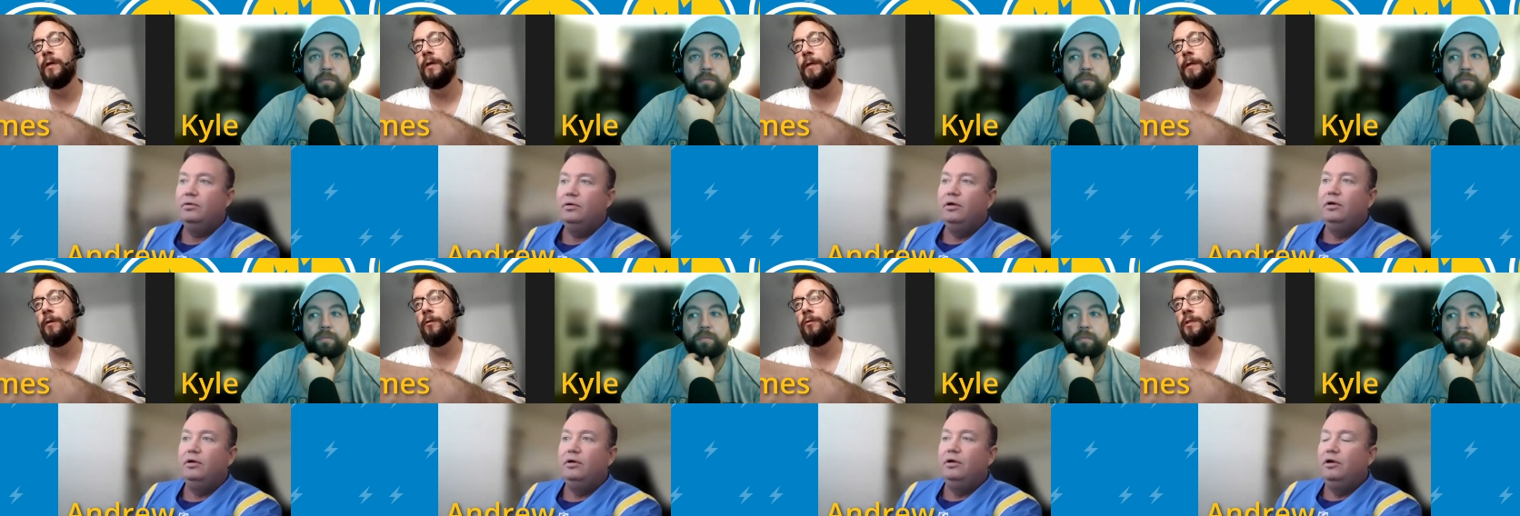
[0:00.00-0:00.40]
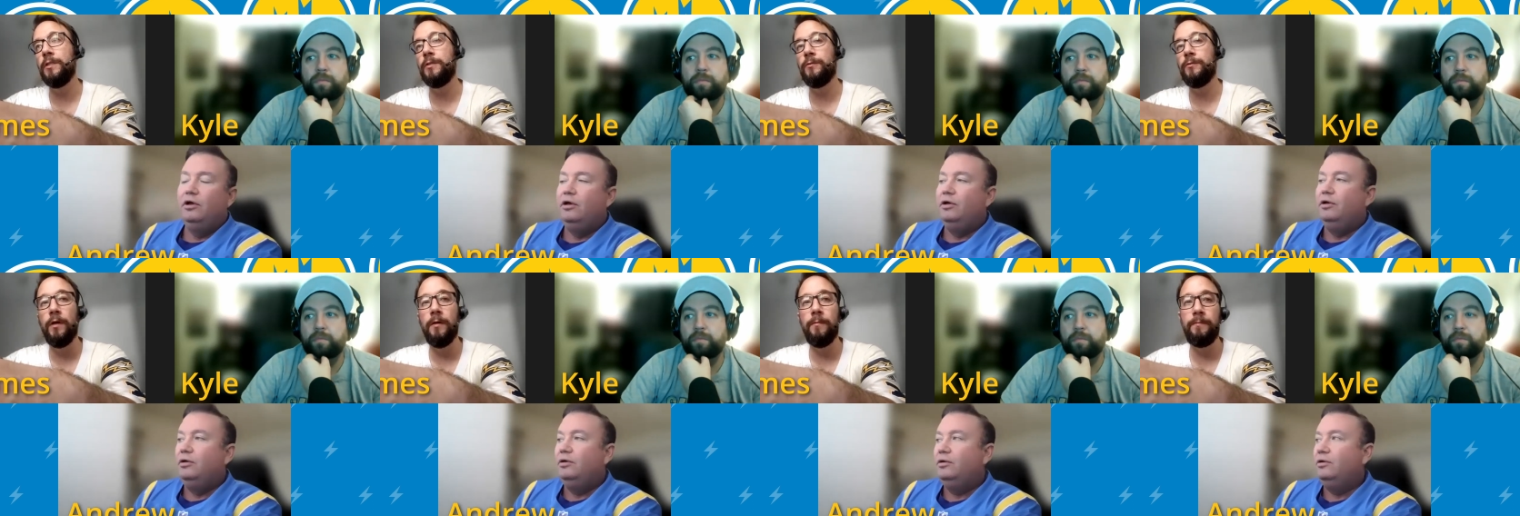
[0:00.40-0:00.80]
Speaker 1: I mean,
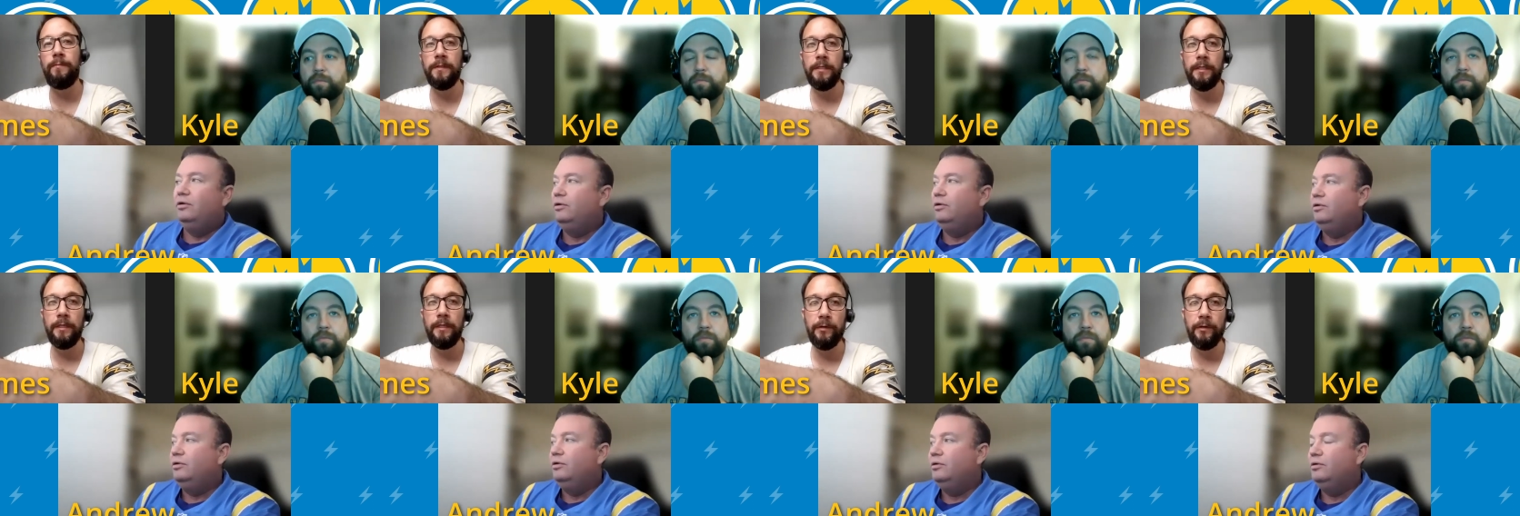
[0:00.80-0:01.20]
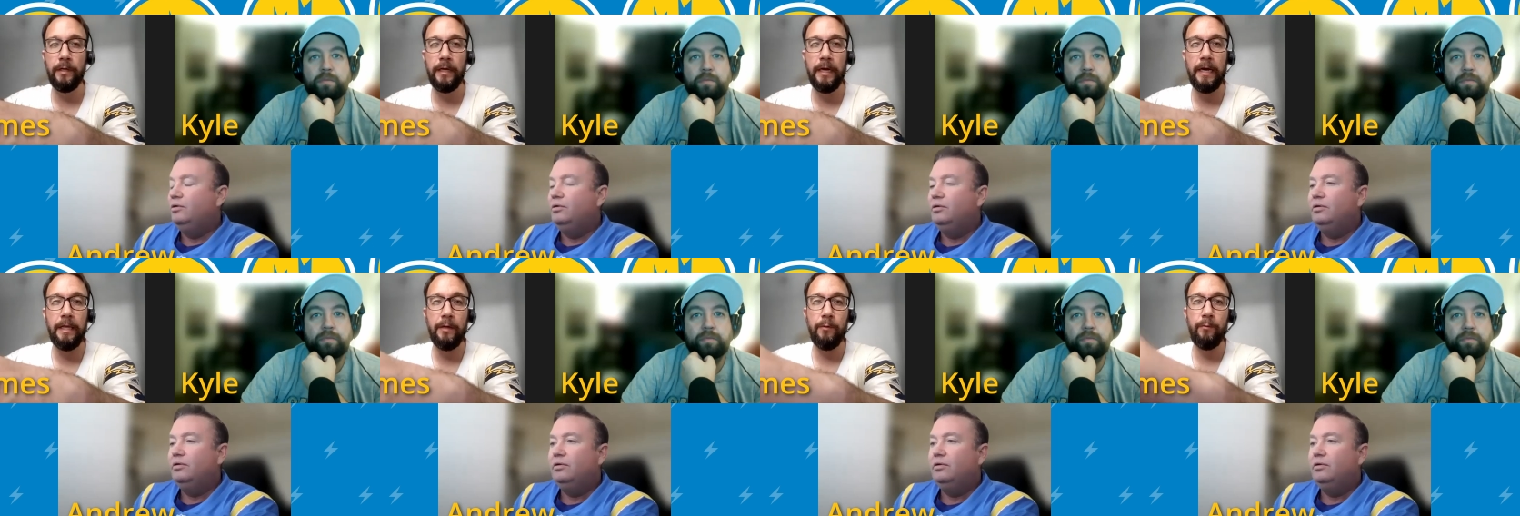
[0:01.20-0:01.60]
Chris Rumph is another
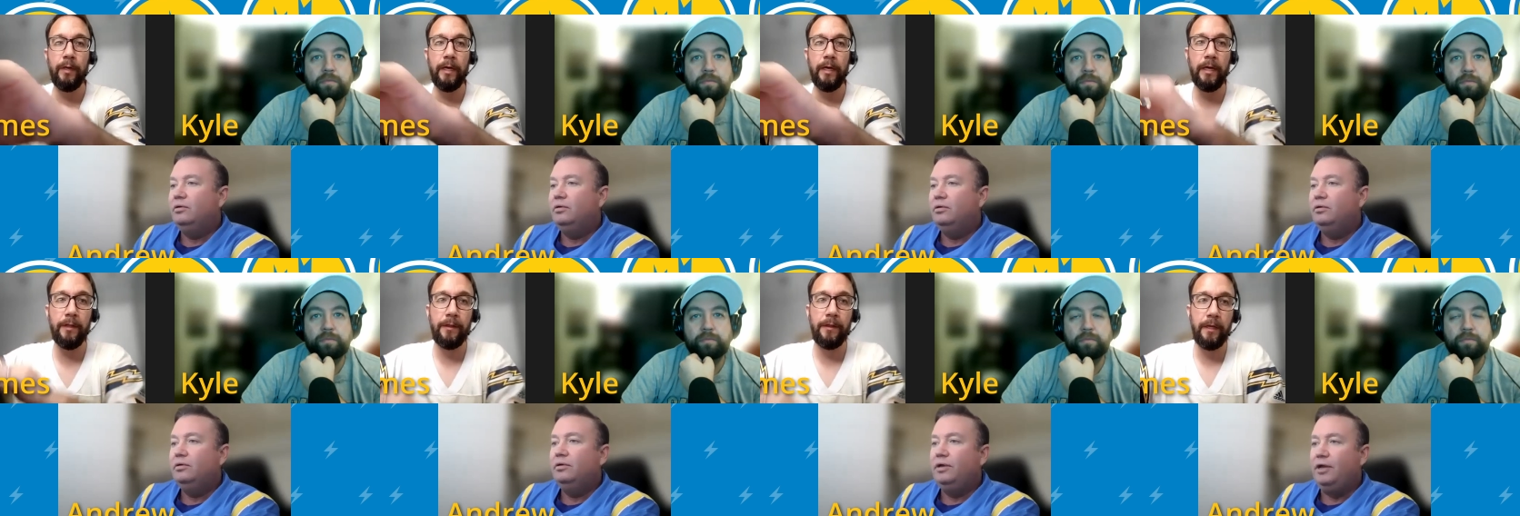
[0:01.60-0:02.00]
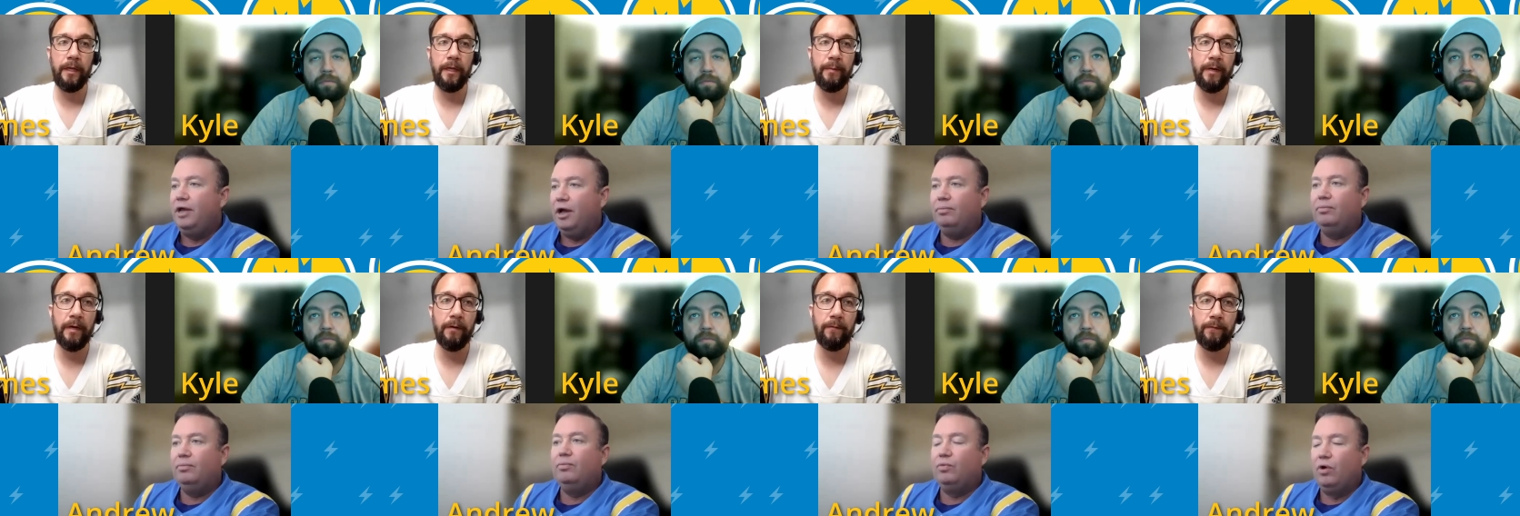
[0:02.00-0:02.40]
guy that we got to
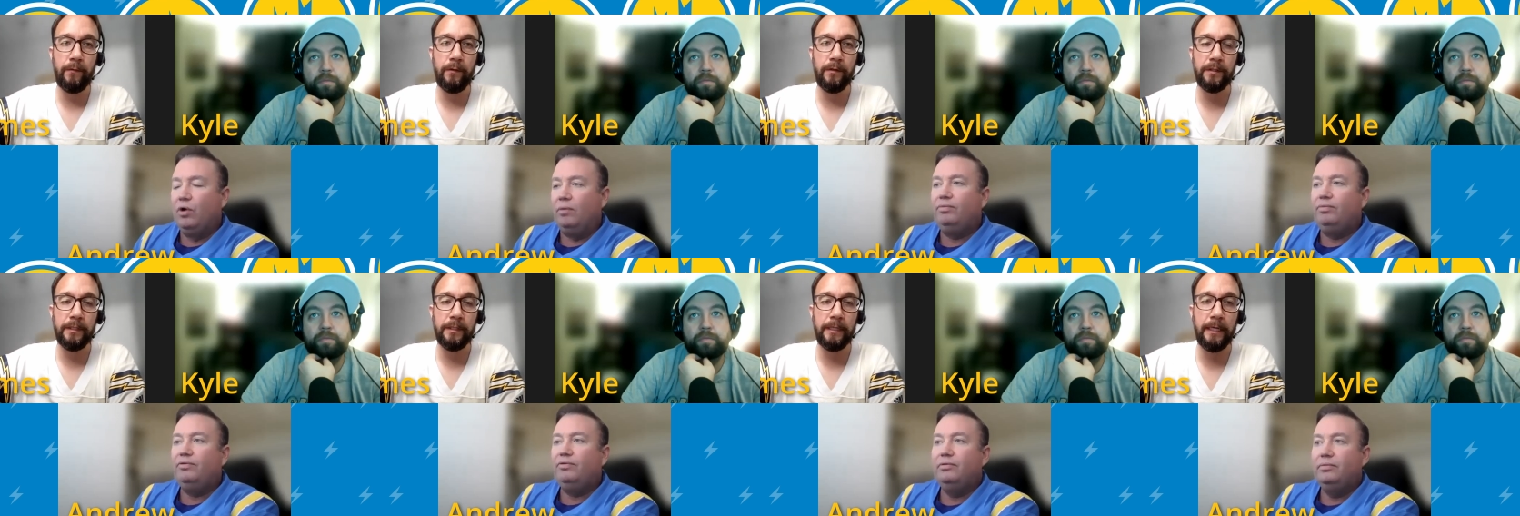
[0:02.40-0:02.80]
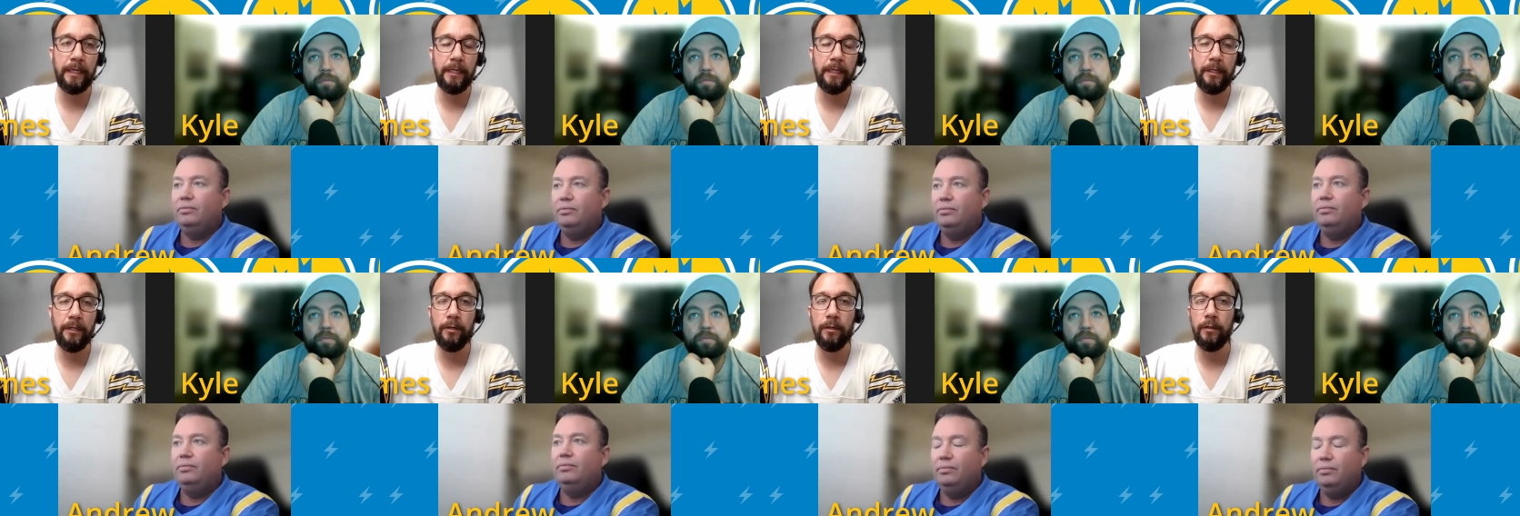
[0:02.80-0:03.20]
think yep. about for a
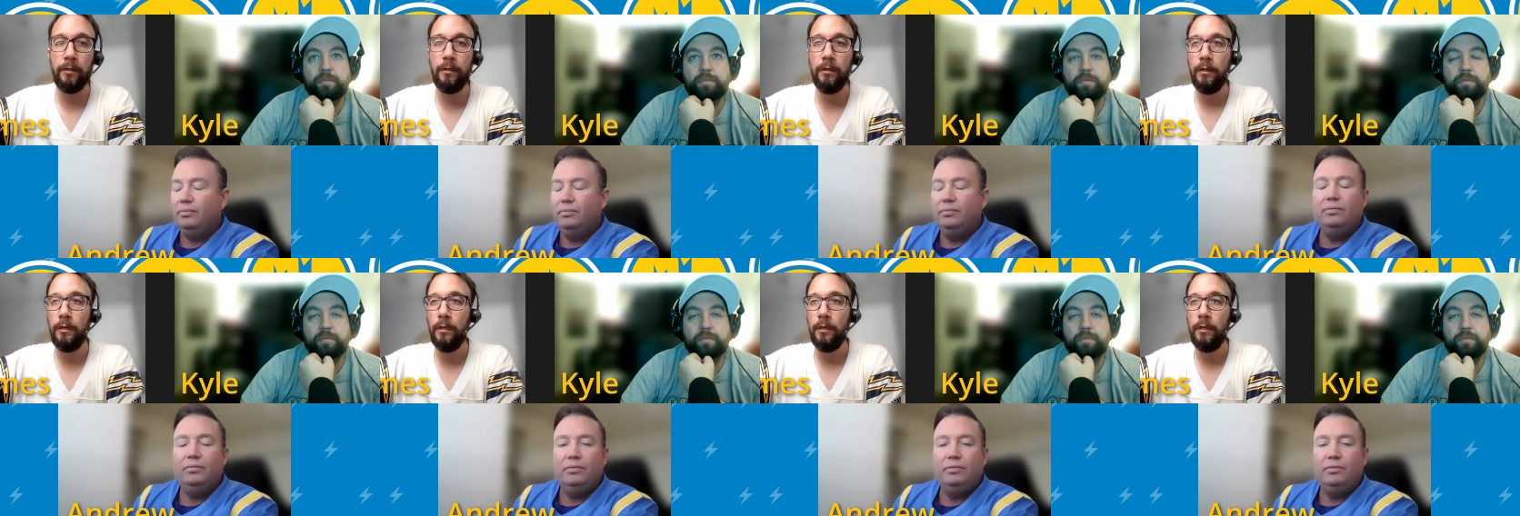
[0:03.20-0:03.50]
second year.